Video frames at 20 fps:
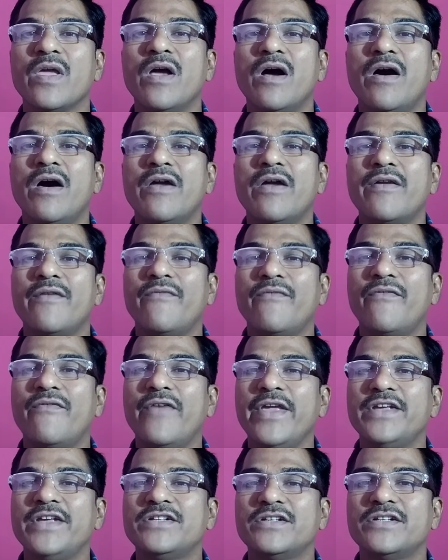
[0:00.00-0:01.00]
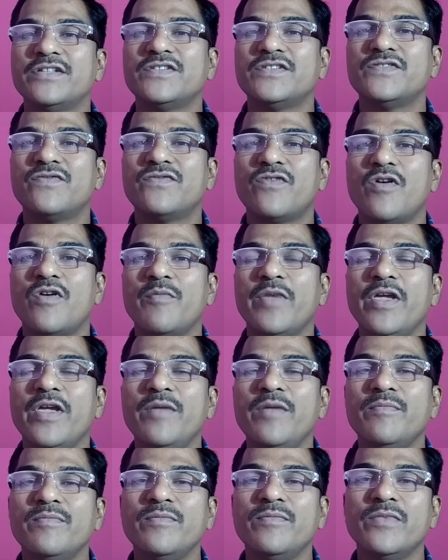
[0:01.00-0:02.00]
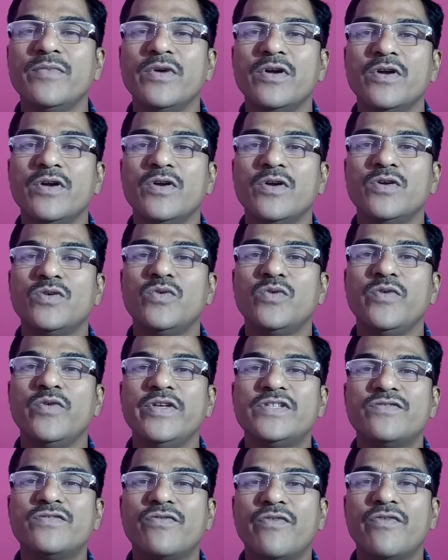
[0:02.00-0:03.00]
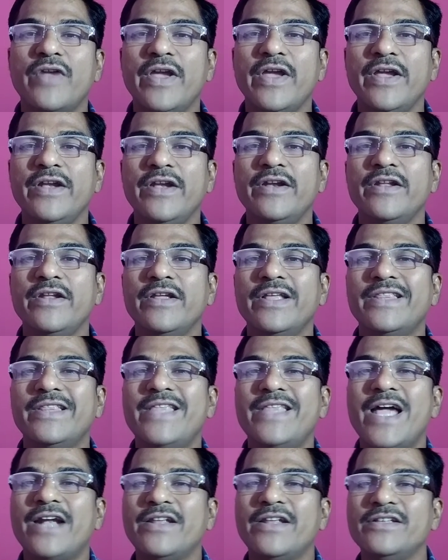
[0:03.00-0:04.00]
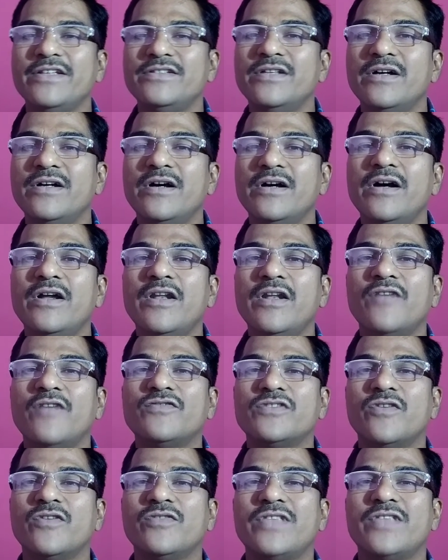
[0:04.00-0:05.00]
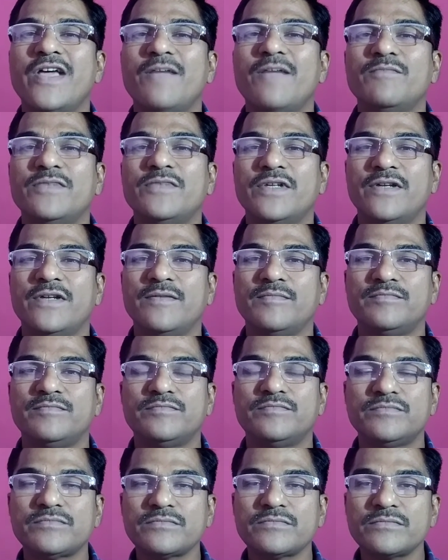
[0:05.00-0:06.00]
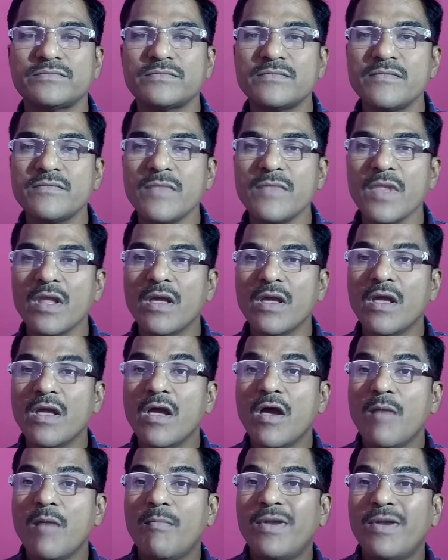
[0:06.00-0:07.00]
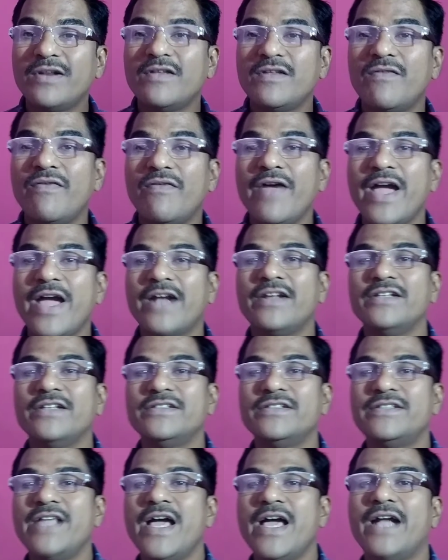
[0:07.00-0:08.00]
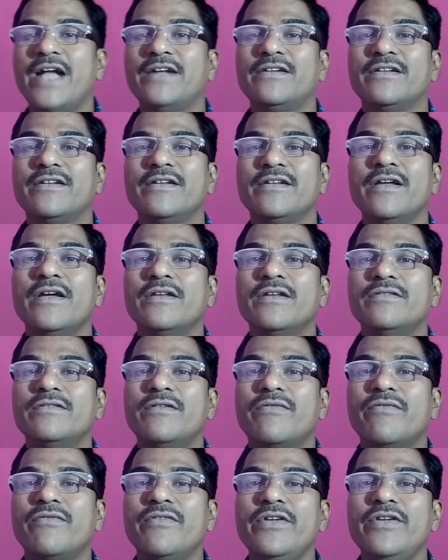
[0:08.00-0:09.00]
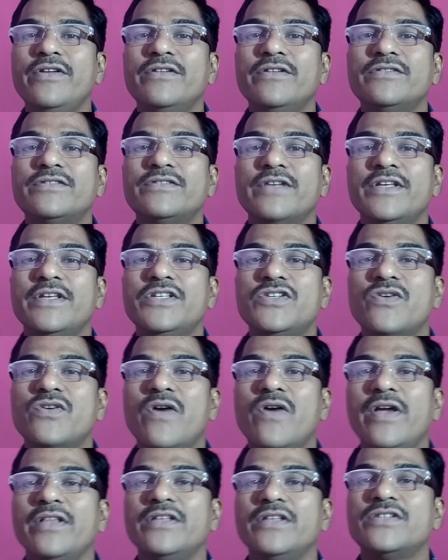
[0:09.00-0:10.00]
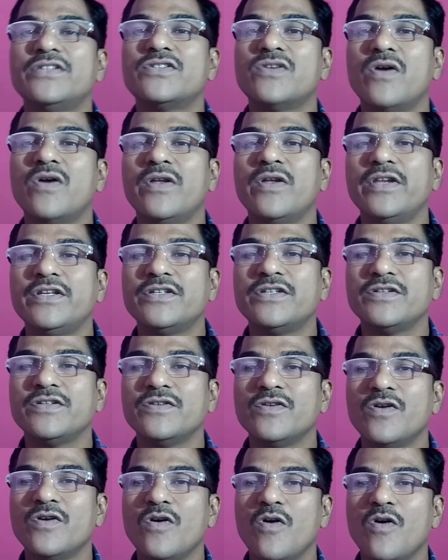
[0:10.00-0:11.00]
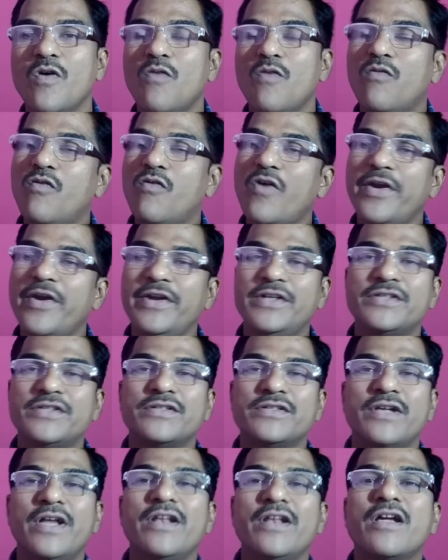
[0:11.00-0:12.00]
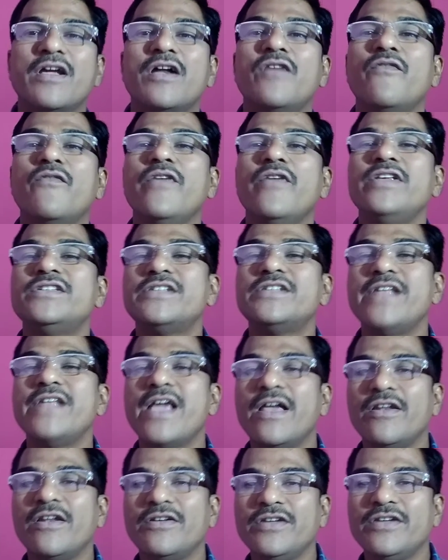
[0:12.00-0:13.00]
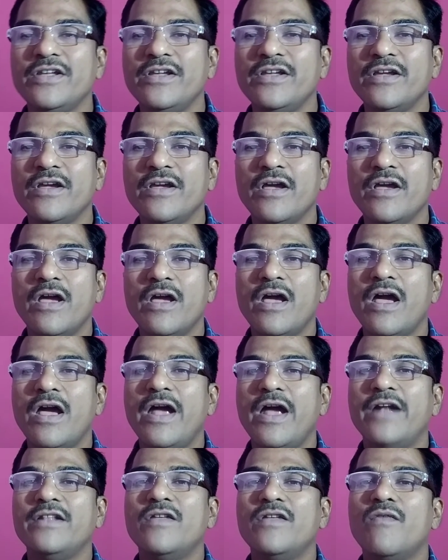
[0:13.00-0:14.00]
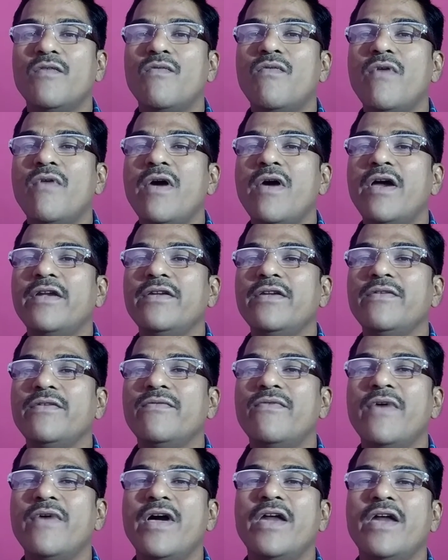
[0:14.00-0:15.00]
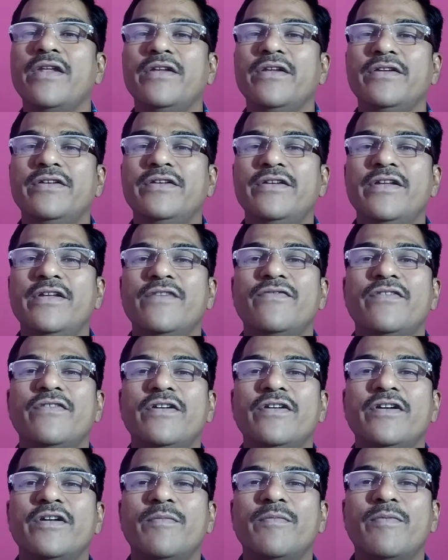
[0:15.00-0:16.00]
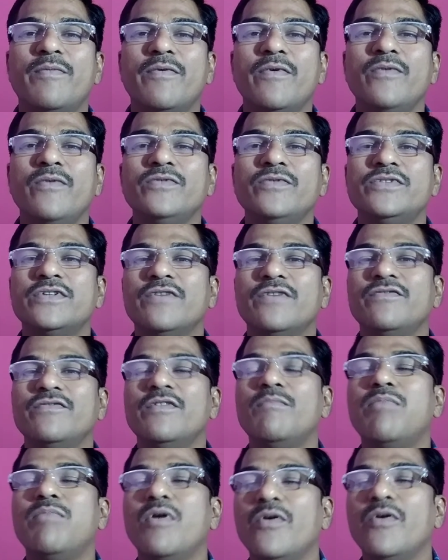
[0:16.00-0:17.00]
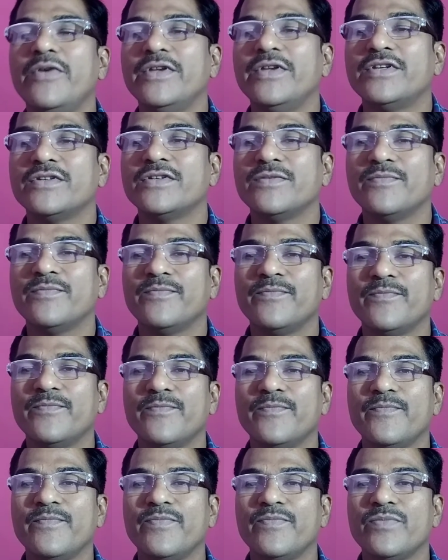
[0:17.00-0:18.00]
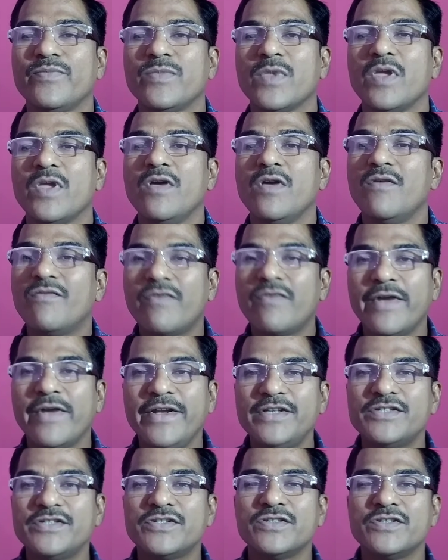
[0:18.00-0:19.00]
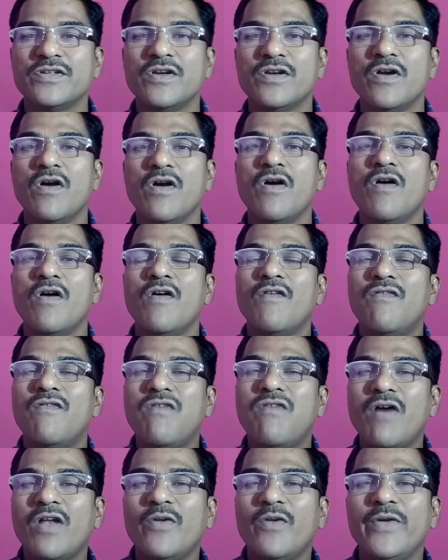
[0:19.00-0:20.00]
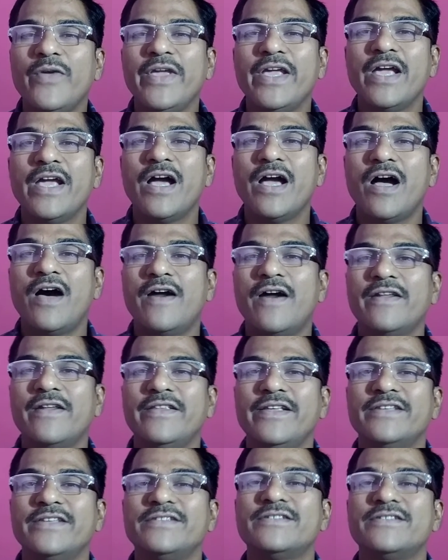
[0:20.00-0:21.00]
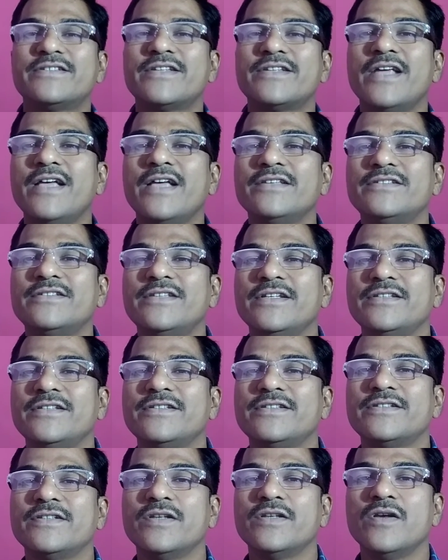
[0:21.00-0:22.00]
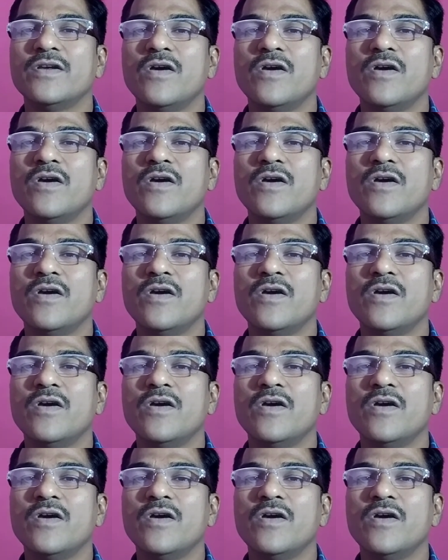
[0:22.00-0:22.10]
her affections from him to his friend, that is the Earl of Southampton. But the fact is that the readers enjoy this sonnet for its unconventionality and the very, very different approach of the poet. Friends, following are the instances